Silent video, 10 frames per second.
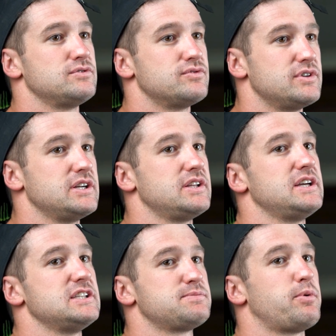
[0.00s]

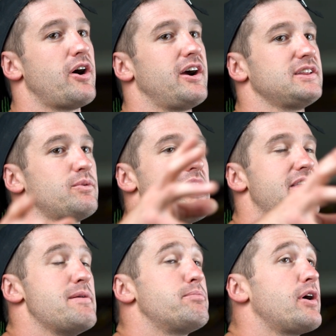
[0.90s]
really inspiring, the way
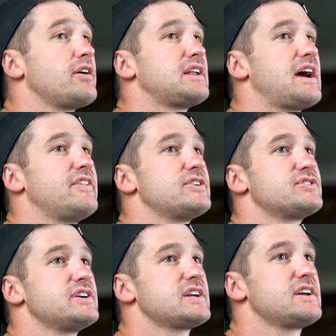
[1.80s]
they broke down the
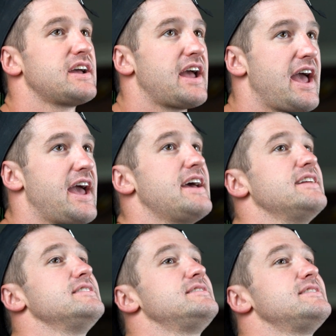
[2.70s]
trick
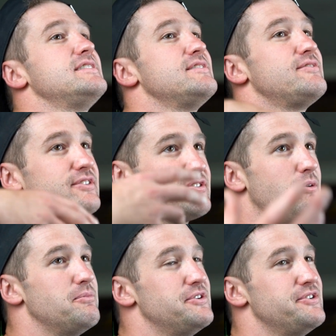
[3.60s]
and for
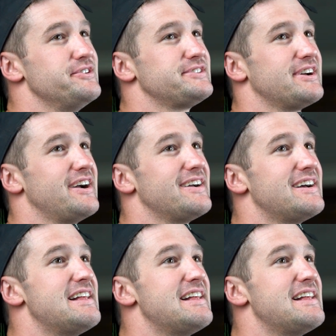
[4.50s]
Tom to do so.